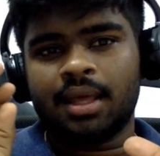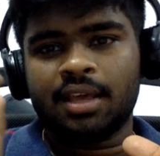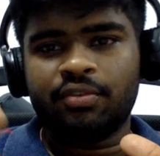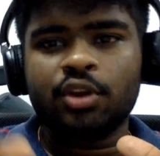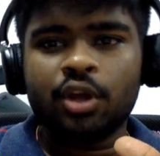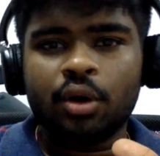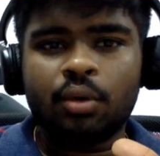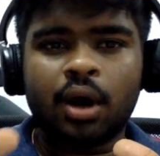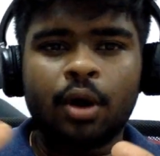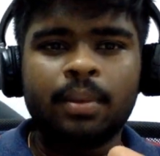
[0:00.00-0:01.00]
If you
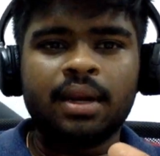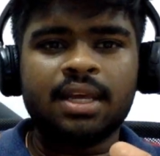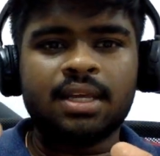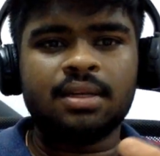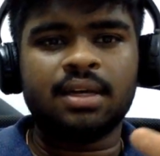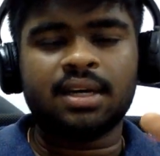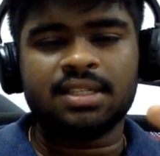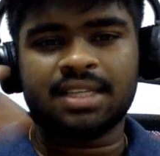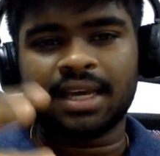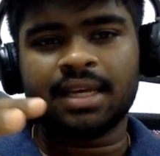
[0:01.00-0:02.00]
know how many
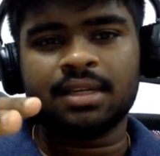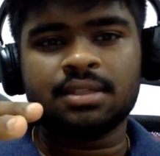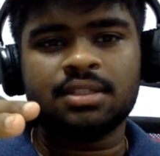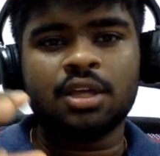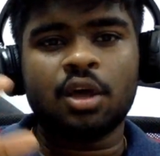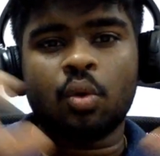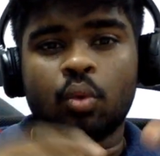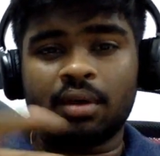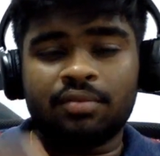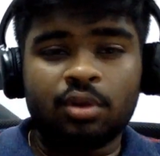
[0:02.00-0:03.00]
seconds
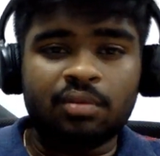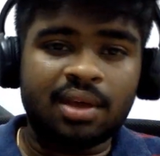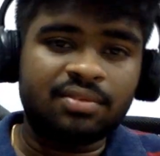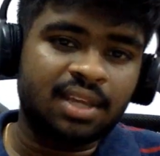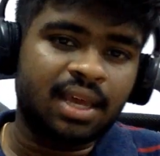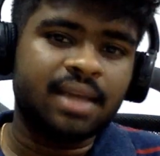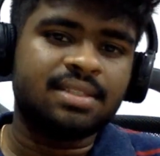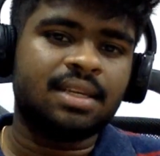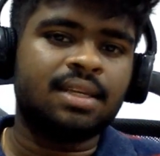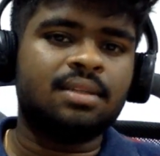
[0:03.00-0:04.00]
one full wave takes,
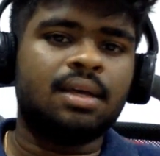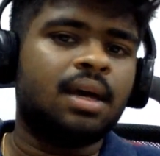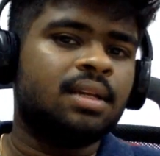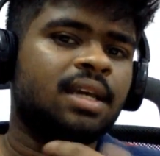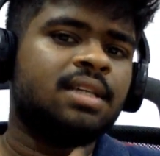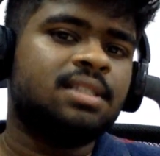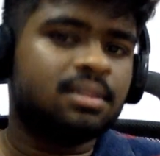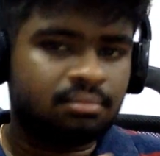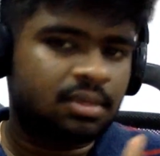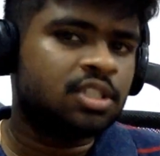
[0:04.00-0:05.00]
and it takes
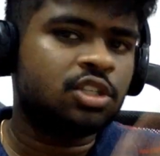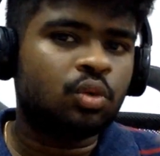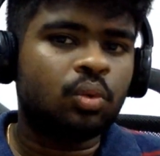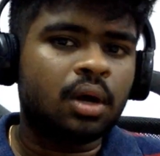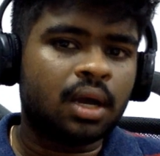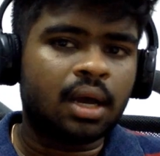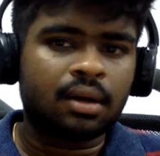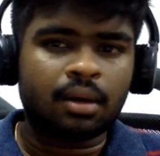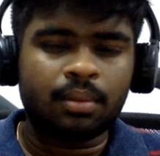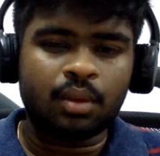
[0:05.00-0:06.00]
easy to work out
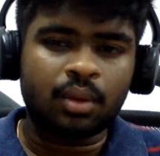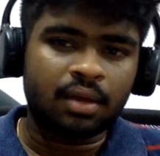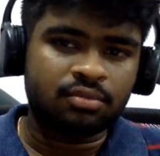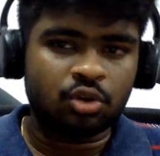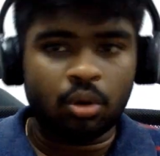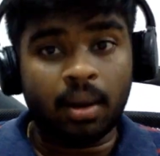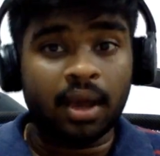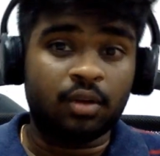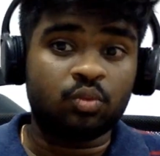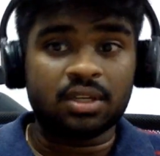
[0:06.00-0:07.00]
how many waves go by
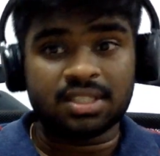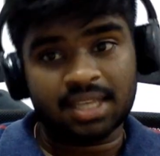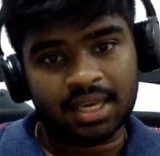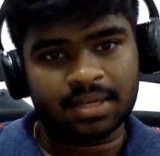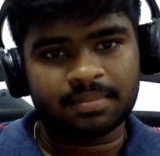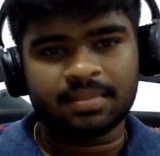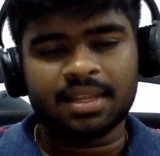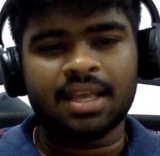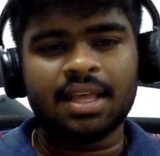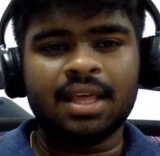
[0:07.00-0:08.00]
in 1 second.
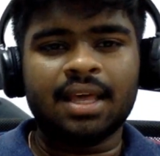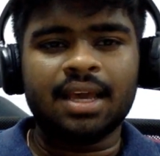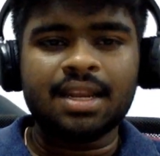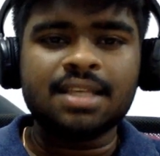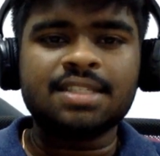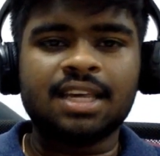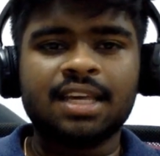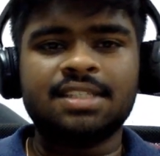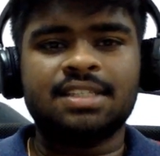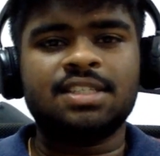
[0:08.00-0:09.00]
In this
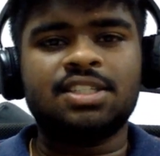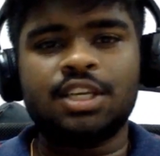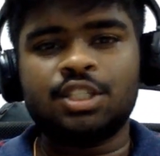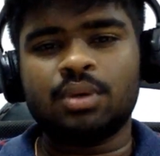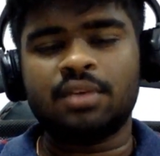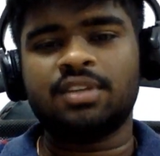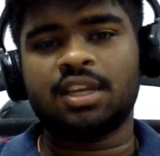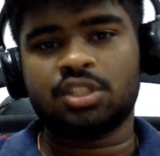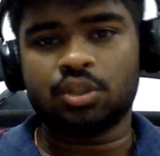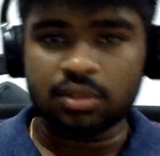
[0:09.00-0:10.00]
case, since each wave
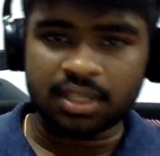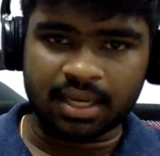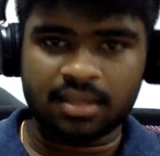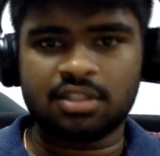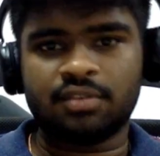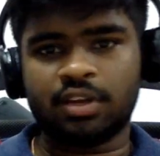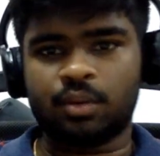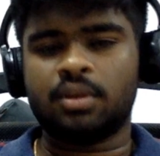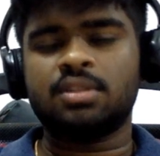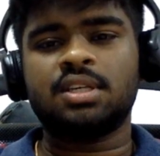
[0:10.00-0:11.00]
takes 2 seconds, the
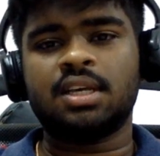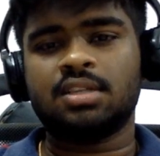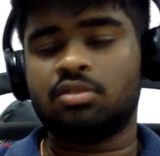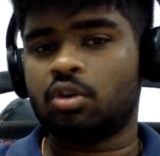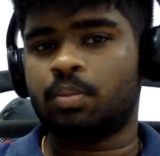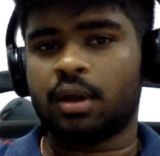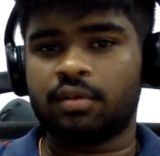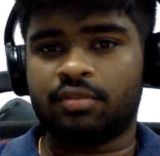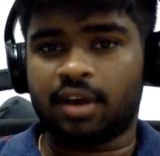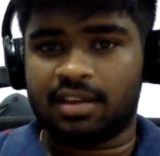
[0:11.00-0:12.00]
frequency is zero point
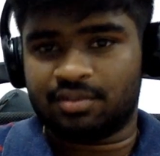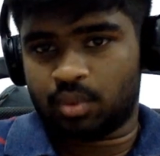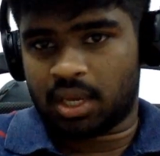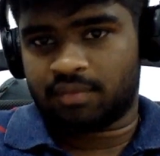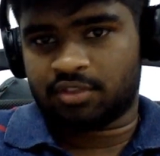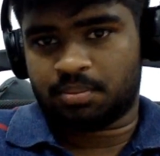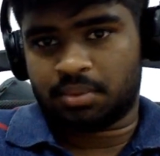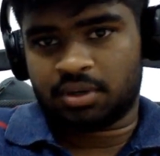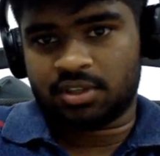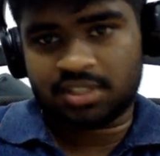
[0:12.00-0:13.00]
0.5 waves
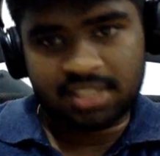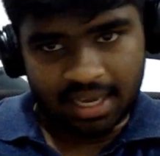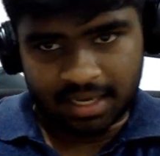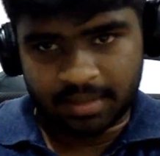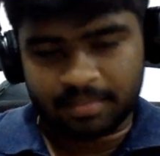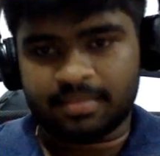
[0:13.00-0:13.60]
per second.